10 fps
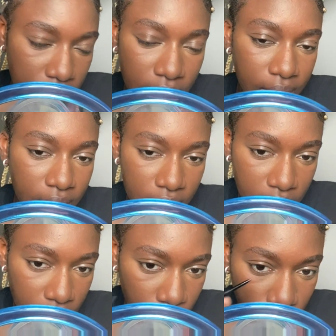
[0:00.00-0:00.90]
Like,
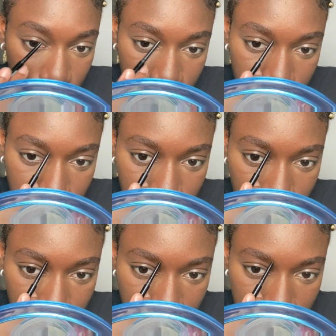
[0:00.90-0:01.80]
it was
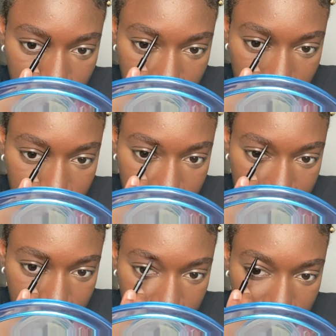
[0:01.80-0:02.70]
so
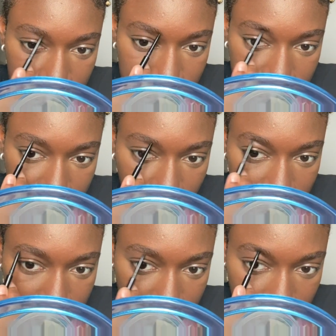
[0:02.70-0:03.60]

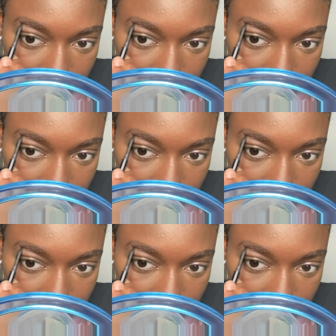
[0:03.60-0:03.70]
disheartening,